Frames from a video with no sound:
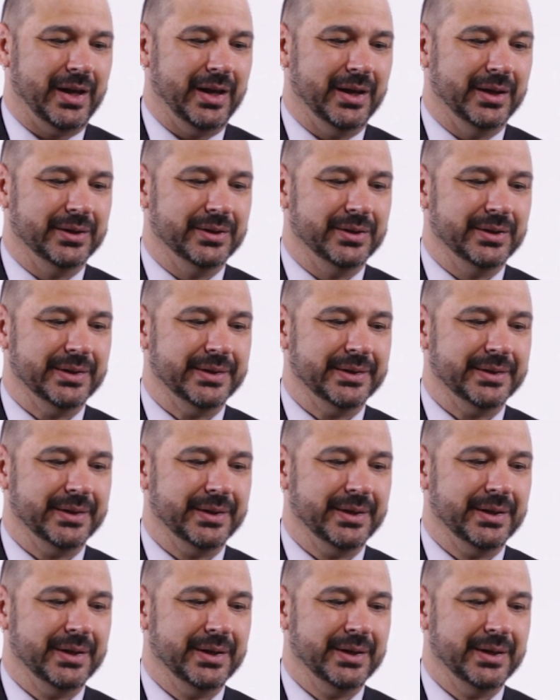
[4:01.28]
and
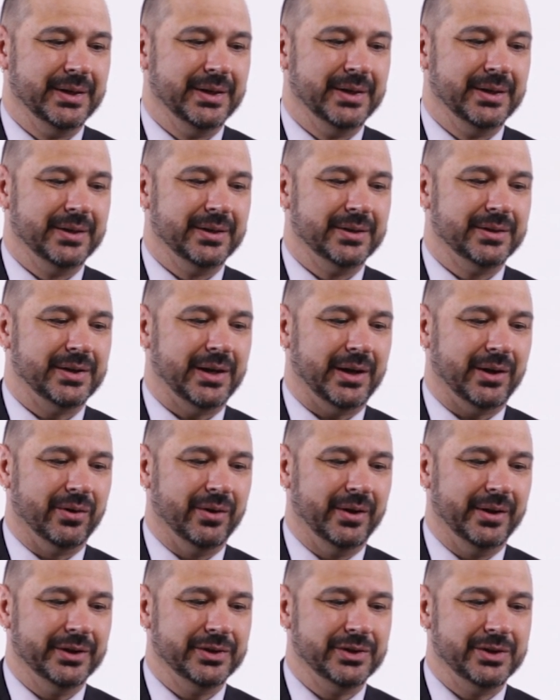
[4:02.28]

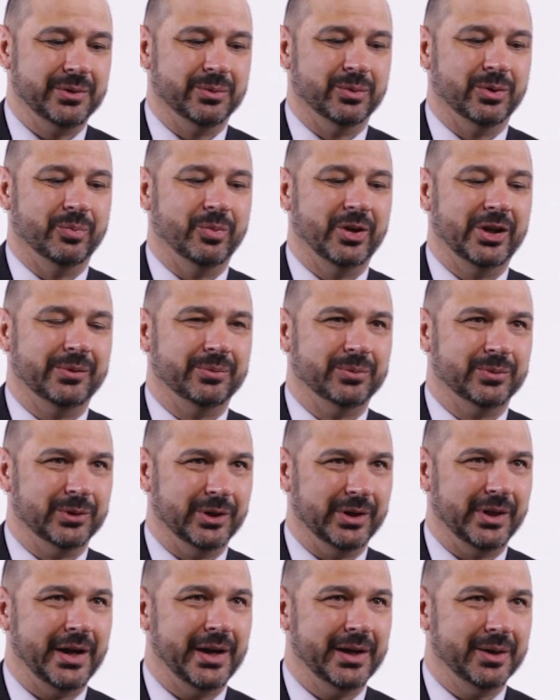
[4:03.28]
technology
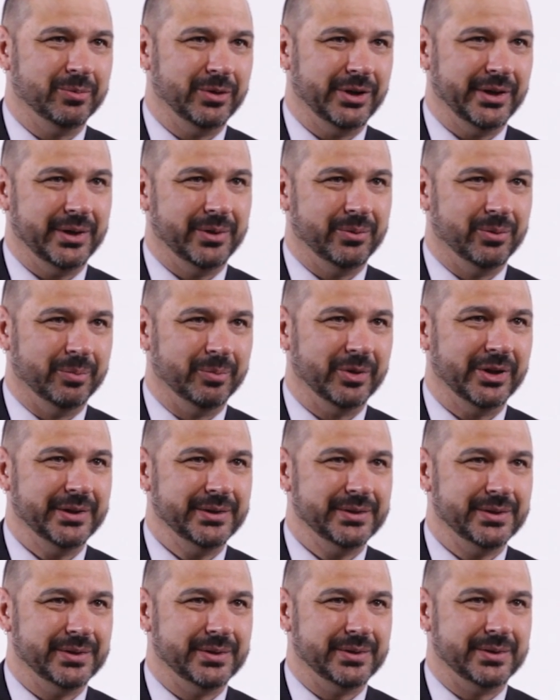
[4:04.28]
reliably
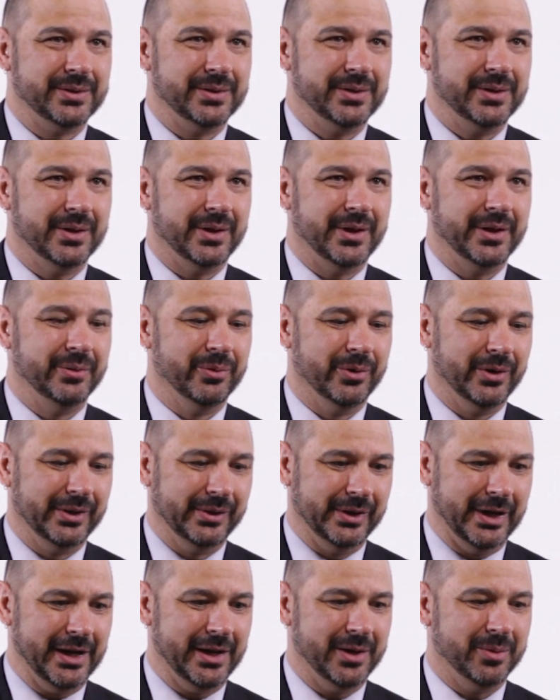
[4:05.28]
replaces the
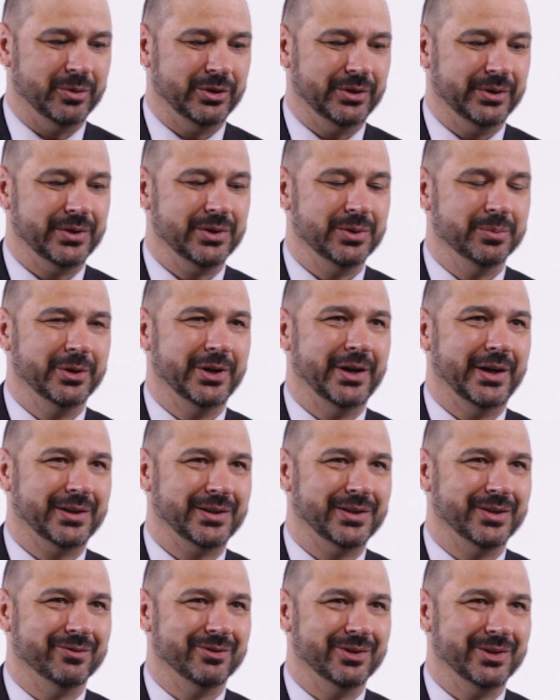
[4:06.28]
unreliable human
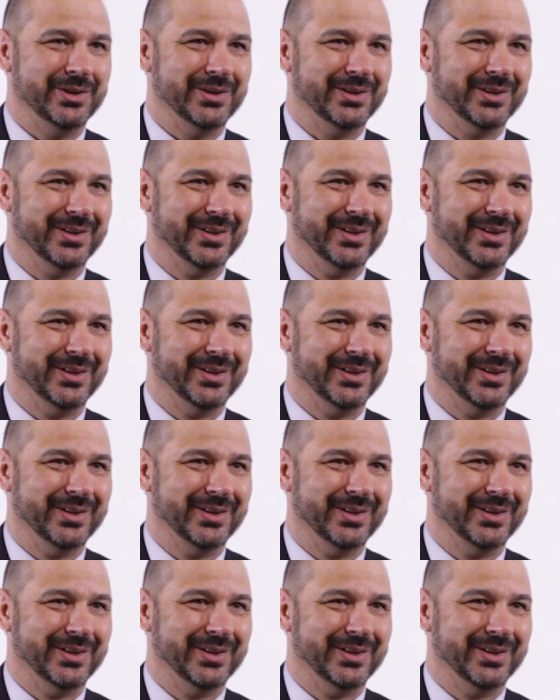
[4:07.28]
activity.